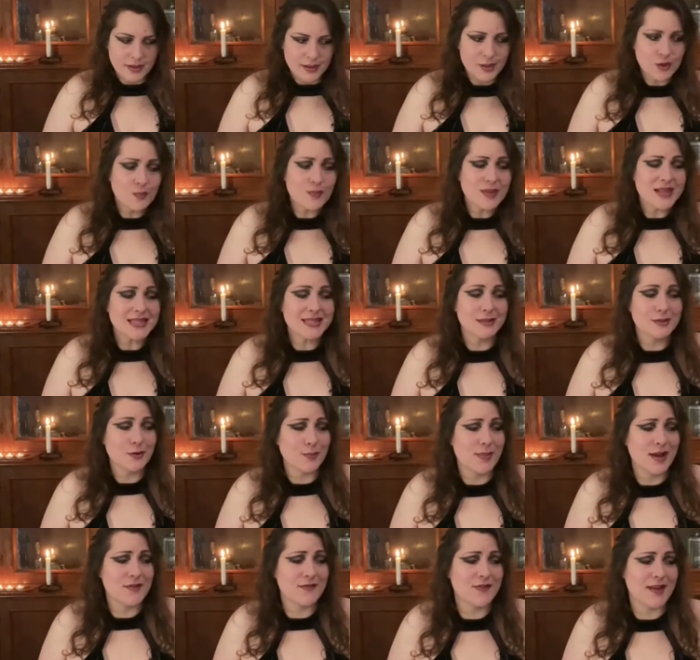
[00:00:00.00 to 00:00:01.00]
You must
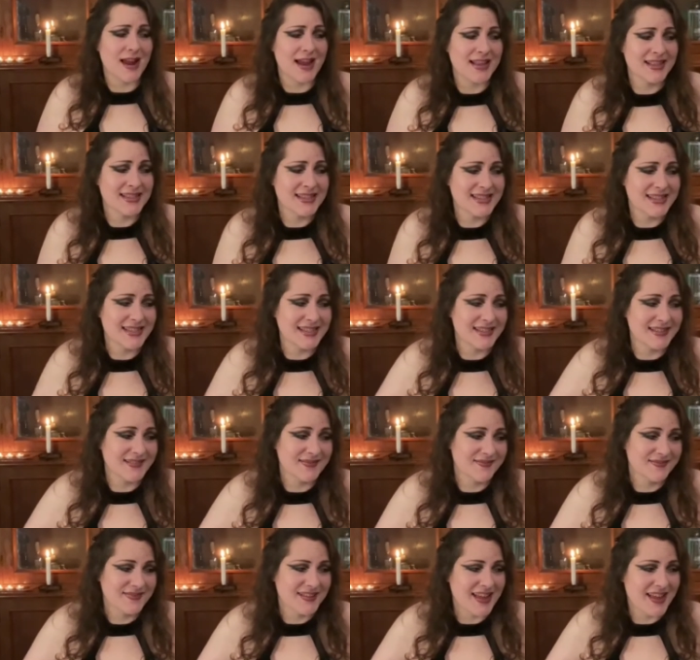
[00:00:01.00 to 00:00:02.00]
know my friends.
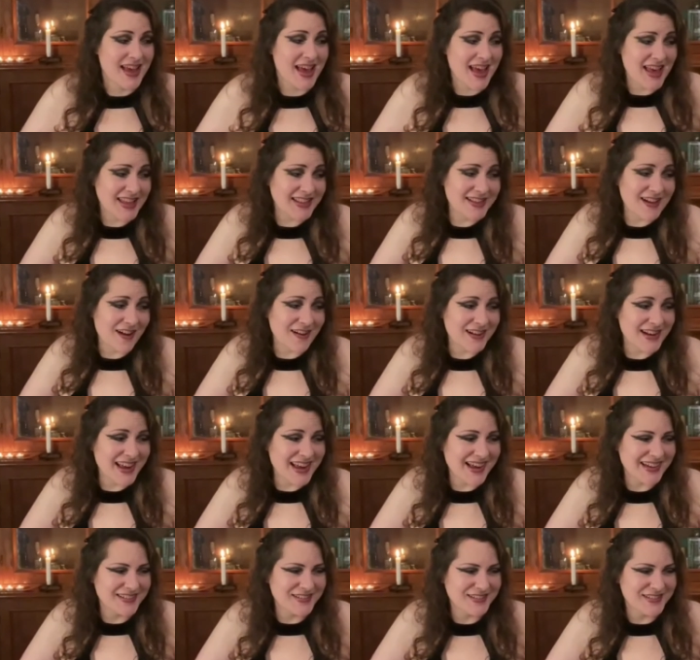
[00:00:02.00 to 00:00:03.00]
Hey
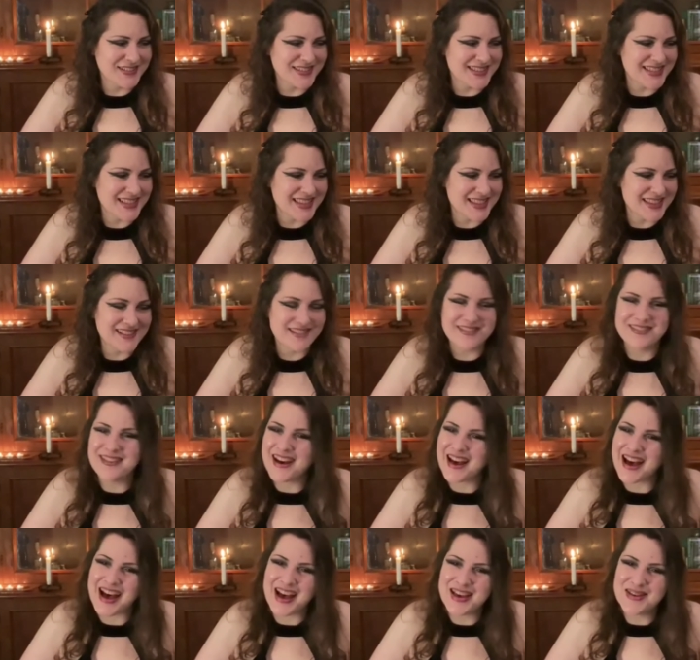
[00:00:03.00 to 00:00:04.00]
Donna, good to see you.
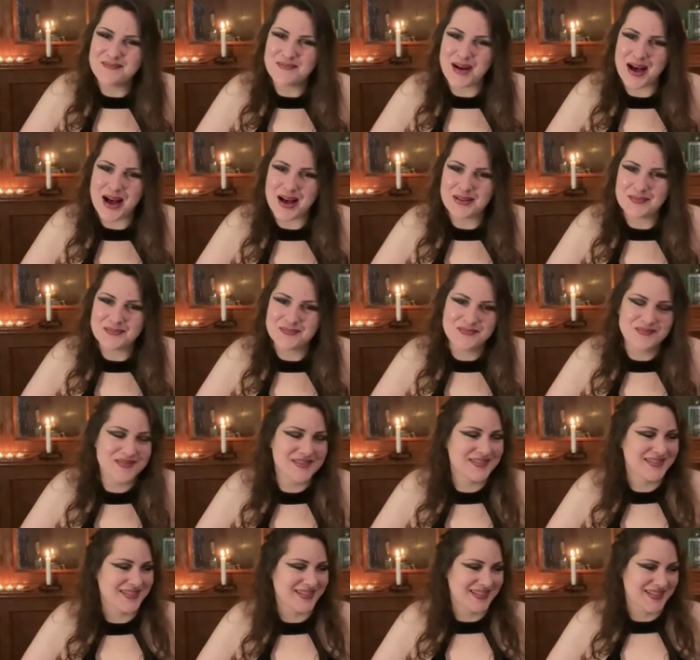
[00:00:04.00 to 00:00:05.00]
Hi Pam.